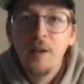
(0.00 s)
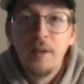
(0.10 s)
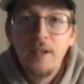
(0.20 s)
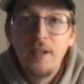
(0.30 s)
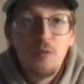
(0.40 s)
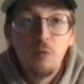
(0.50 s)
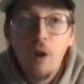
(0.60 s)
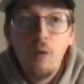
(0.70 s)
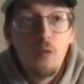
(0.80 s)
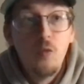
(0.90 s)
But he's
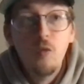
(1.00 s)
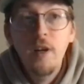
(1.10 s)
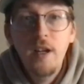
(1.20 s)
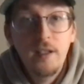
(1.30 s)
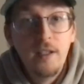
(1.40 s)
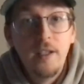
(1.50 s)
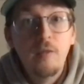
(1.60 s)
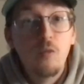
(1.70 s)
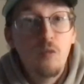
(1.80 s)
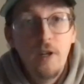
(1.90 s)
a
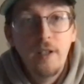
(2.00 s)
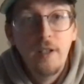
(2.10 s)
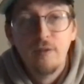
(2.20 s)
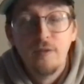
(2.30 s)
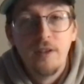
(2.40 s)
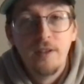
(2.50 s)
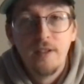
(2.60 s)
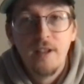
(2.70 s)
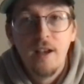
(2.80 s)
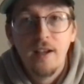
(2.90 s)
really, really fun
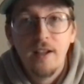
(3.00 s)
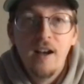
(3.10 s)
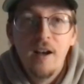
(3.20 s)
design.